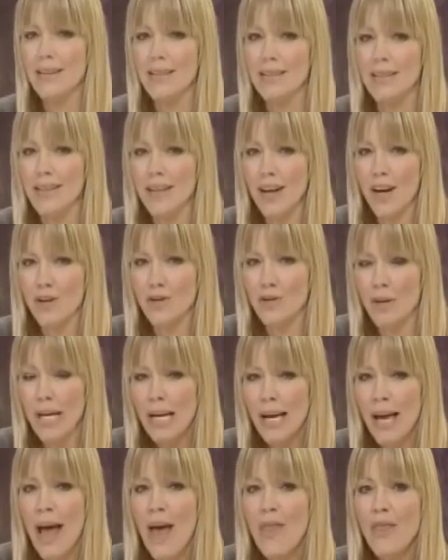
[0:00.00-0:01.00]
earners in the
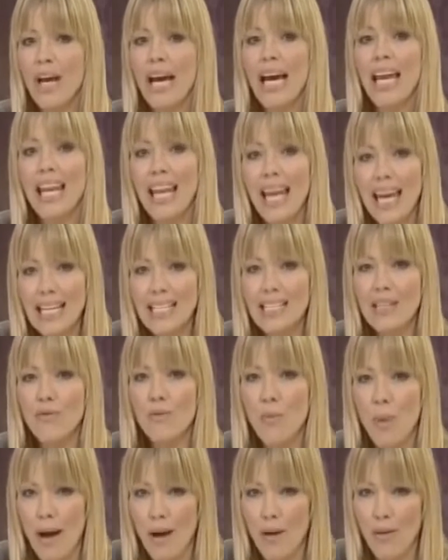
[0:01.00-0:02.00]
country, the
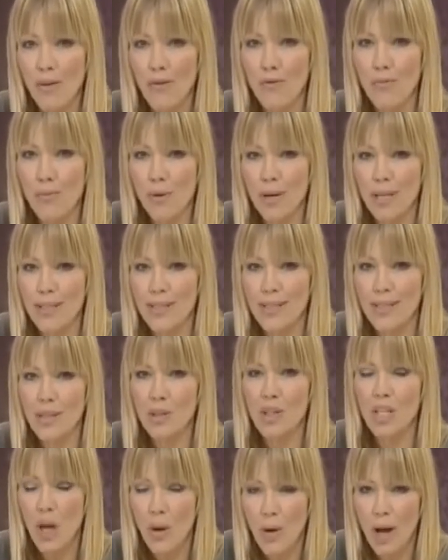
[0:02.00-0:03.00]
collective wealth of Britain's
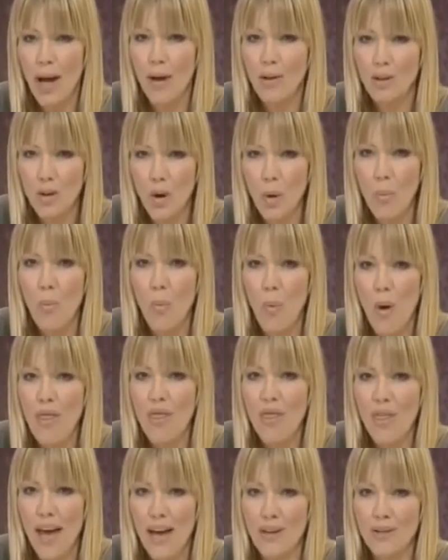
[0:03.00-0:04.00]
top
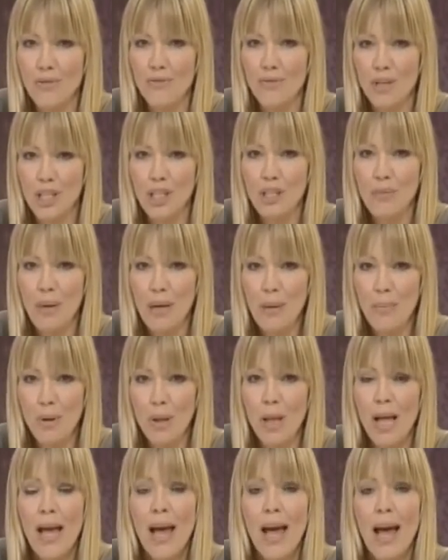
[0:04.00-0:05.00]
1,000 richest
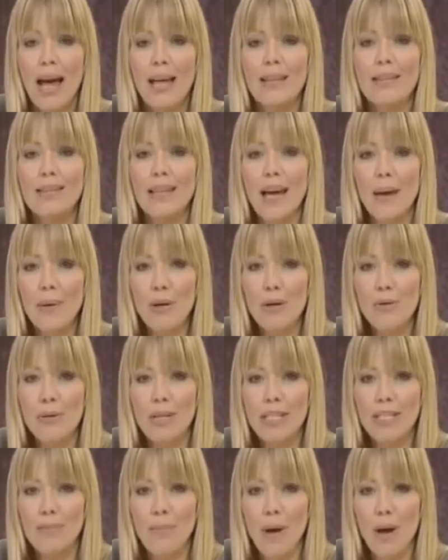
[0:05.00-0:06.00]
people has now
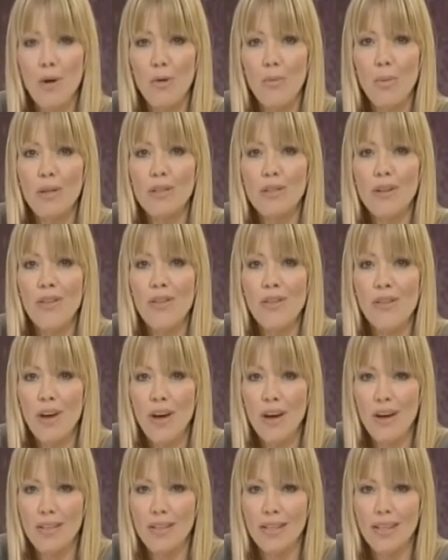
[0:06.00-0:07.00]
increased by almost a
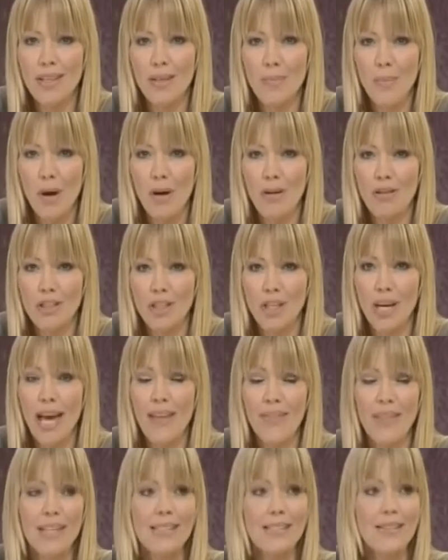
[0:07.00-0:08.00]
third in the past year,
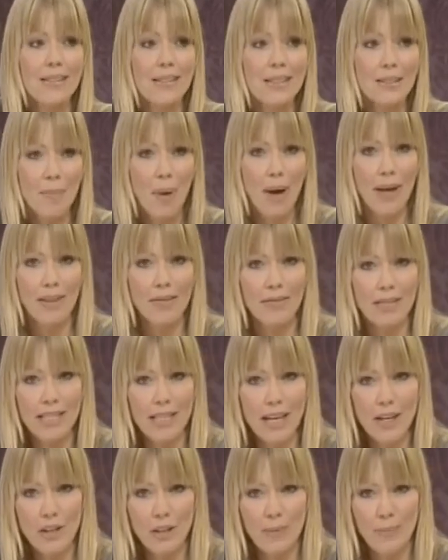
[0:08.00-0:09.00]
and that's despite the
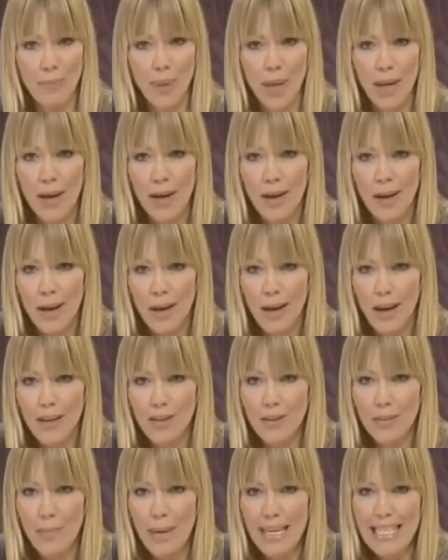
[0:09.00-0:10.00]
recession.
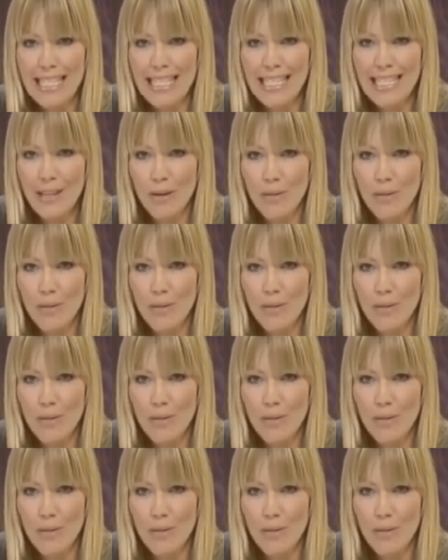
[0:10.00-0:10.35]
London-based